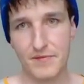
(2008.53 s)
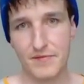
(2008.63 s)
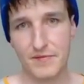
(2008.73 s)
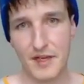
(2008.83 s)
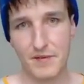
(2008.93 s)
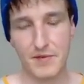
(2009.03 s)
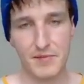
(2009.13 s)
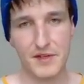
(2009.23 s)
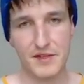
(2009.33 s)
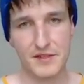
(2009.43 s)
yeah,
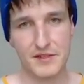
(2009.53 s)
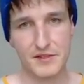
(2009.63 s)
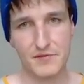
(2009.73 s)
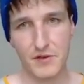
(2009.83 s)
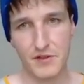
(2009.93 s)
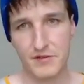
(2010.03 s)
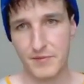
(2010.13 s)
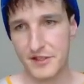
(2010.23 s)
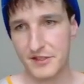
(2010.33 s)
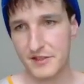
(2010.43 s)
maybe this is worth to
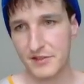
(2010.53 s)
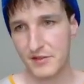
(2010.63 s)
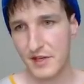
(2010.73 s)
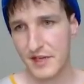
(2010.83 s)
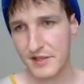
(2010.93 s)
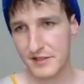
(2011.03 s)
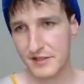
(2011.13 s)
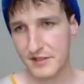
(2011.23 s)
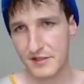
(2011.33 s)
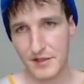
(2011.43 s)
mention. Today
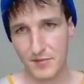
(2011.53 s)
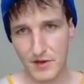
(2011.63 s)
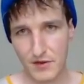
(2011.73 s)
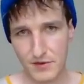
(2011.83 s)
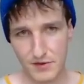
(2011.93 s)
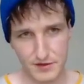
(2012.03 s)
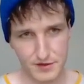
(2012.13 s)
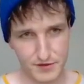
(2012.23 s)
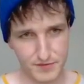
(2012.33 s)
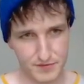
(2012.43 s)
is somehow
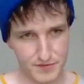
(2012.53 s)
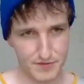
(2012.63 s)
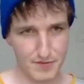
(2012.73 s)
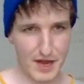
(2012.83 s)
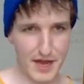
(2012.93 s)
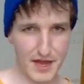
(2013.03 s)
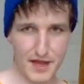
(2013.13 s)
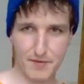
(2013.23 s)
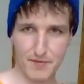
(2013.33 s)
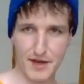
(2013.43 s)

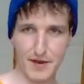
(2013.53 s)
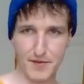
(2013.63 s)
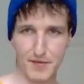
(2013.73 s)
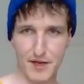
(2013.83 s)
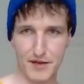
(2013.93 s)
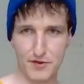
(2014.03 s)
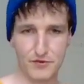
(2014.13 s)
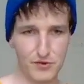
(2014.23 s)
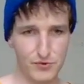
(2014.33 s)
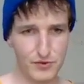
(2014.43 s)
my
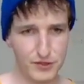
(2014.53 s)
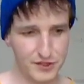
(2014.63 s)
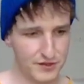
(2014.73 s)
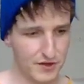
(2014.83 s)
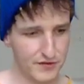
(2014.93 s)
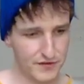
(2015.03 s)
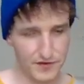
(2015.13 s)
contribution of